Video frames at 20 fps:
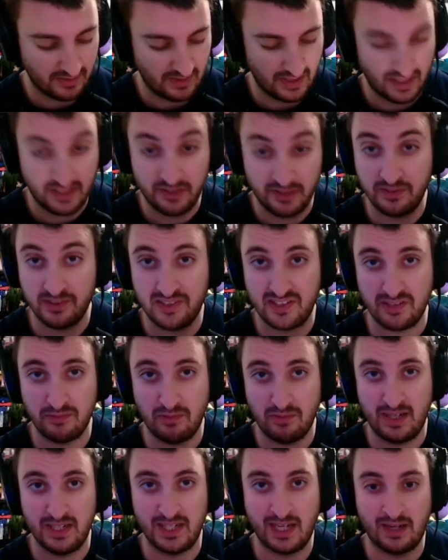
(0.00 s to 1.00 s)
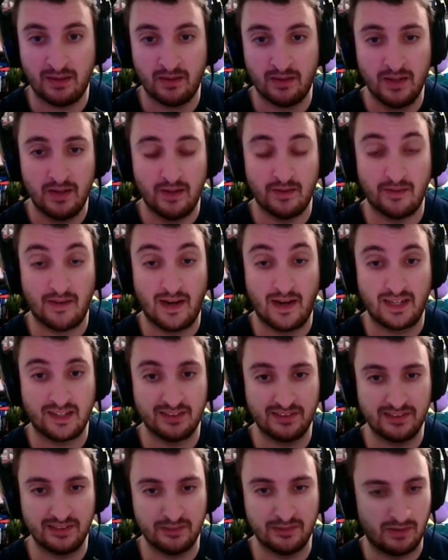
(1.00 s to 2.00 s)
And you can see why now, or I
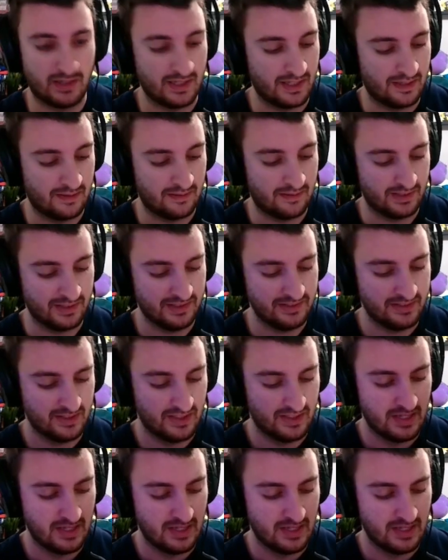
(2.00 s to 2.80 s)
can see why now at least.